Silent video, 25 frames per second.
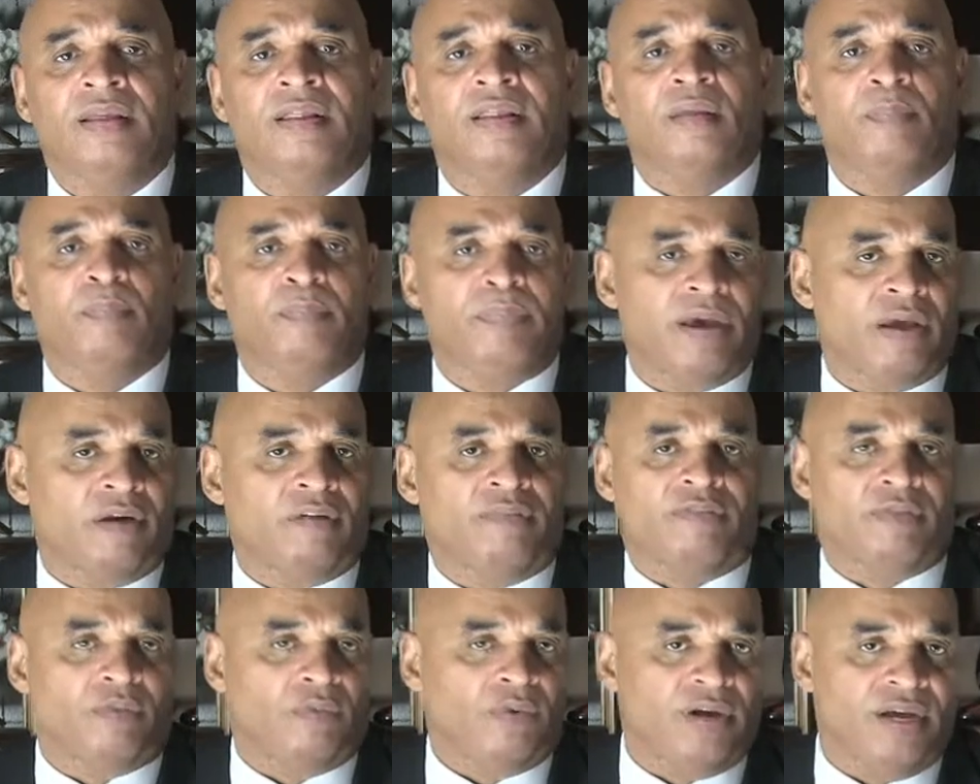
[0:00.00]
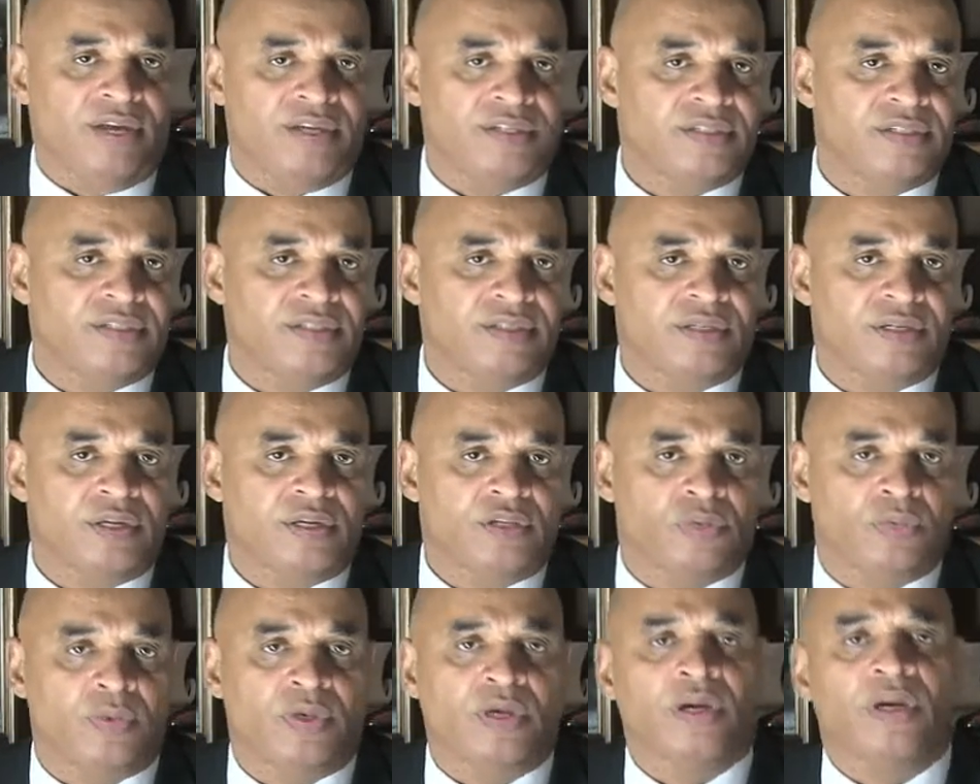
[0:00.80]
the better for us,
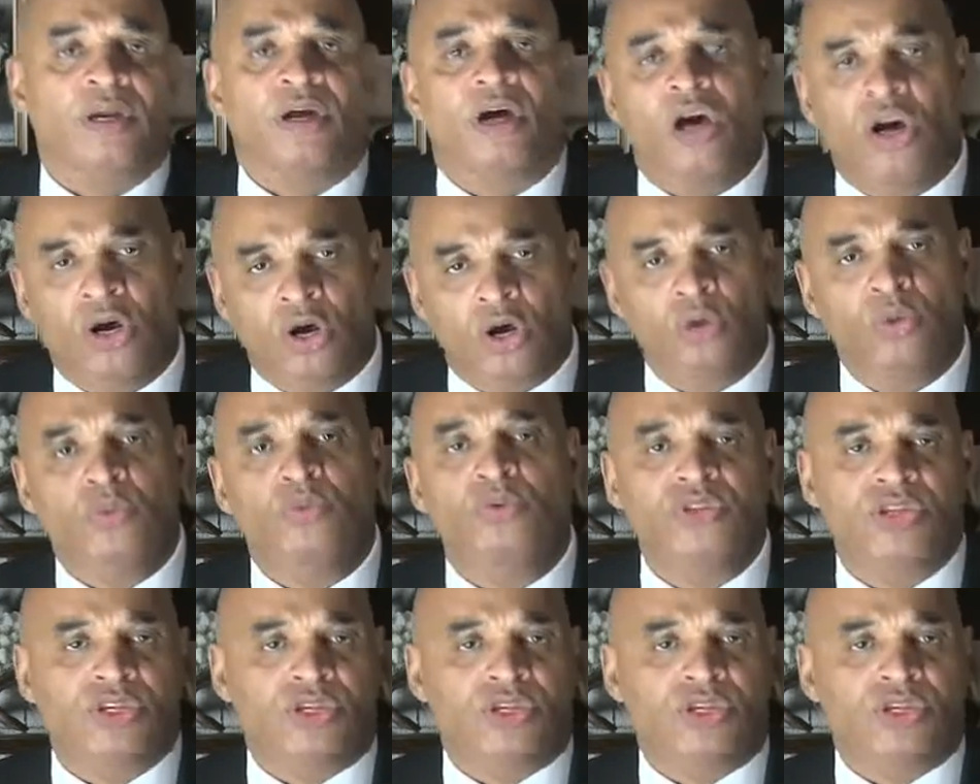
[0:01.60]
because we're going to hone